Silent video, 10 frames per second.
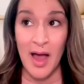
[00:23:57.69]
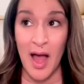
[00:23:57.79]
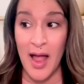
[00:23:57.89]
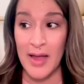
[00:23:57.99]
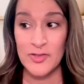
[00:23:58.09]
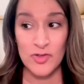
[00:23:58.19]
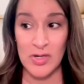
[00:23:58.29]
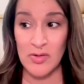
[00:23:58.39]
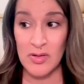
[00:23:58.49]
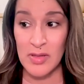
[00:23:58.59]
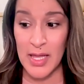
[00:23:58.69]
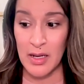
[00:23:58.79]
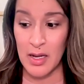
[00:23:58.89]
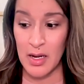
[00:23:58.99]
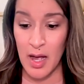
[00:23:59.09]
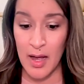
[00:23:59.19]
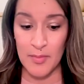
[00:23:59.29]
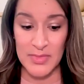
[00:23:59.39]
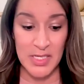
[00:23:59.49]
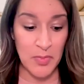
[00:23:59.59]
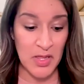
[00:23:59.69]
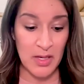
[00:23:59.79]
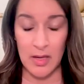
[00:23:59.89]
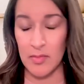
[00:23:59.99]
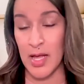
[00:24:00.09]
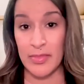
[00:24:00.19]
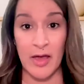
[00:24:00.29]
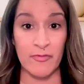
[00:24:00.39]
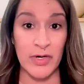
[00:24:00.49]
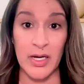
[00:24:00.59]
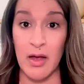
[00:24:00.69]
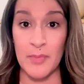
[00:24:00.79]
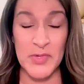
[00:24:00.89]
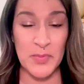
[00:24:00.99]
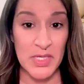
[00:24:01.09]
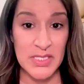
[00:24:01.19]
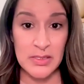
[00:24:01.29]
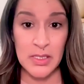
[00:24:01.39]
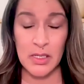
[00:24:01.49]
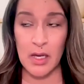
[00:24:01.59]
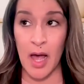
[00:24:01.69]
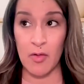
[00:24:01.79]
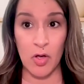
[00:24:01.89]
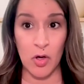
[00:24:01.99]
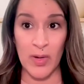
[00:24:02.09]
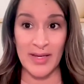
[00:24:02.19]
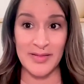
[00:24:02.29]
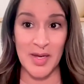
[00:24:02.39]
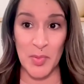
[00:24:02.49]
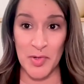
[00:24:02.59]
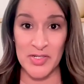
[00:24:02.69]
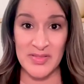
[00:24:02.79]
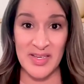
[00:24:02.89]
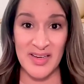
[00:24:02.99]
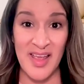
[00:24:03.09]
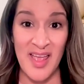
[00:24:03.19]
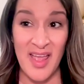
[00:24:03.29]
I struggle, and typically I'm like that very optimistic, outgoing type of person.